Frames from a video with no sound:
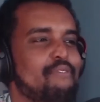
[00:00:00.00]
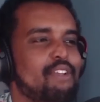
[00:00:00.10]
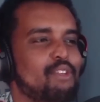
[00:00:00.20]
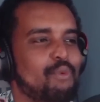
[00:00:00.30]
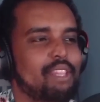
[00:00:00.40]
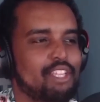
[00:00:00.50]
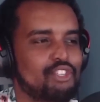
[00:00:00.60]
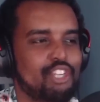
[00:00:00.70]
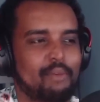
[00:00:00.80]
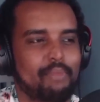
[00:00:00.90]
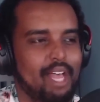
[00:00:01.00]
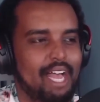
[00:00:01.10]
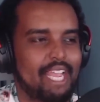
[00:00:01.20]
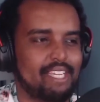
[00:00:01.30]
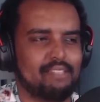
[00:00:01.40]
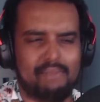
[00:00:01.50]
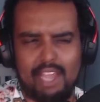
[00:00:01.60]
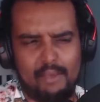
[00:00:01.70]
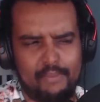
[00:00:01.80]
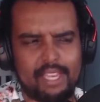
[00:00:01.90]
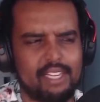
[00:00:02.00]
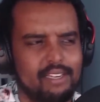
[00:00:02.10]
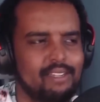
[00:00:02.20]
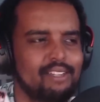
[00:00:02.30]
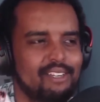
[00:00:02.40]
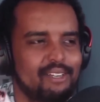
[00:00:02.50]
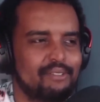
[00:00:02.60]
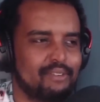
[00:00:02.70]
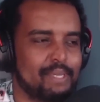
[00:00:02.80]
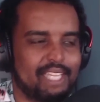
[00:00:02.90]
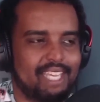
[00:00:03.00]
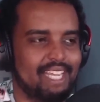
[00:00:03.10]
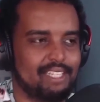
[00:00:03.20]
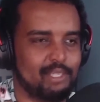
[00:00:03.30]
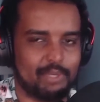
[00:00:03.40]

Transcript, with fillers: the one that has jumped the highest in my opinion from as a kid to as an